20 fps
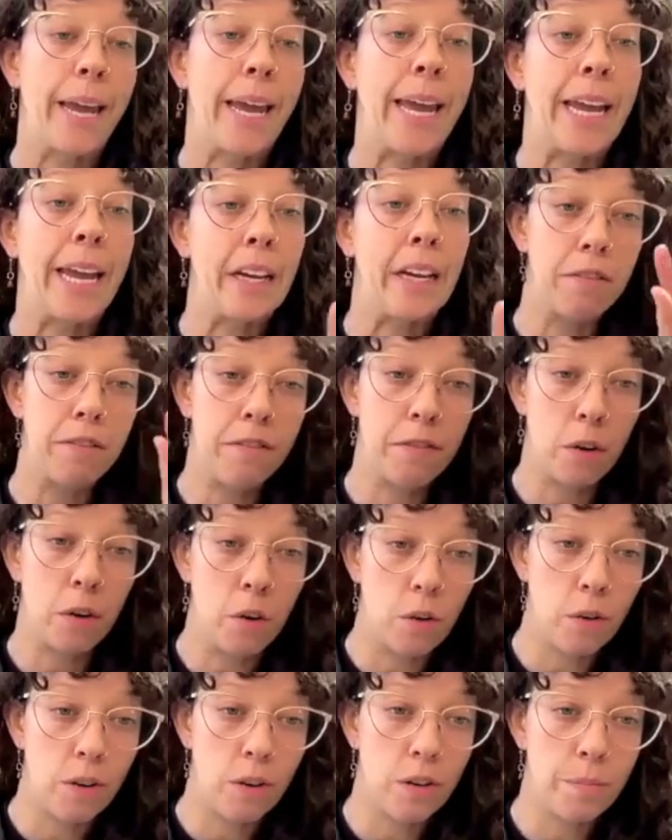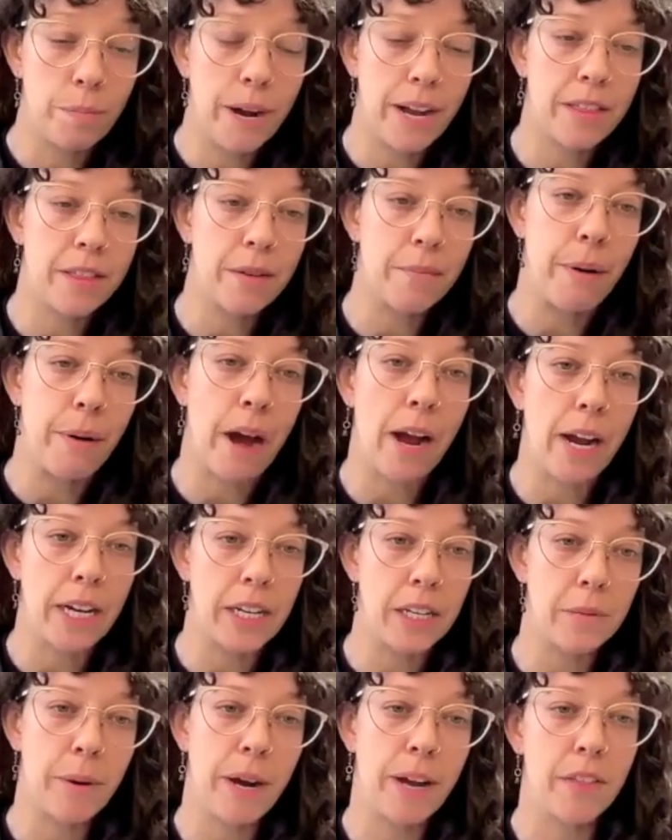painful by the
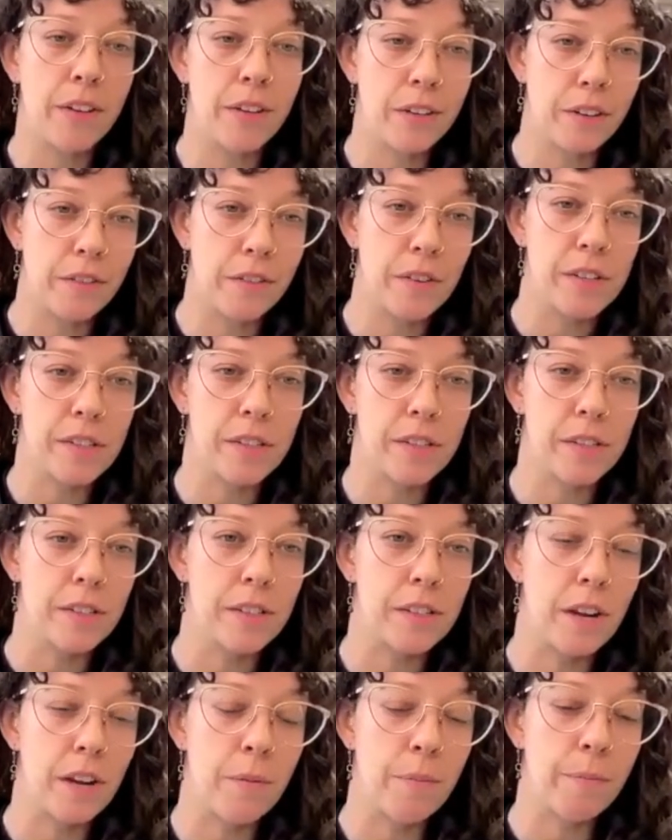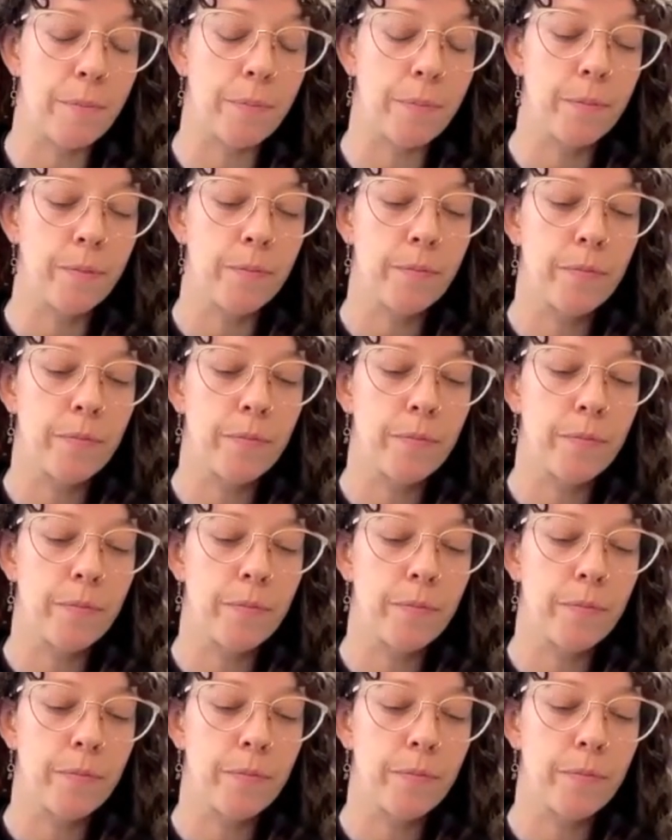mind, by the nervous system.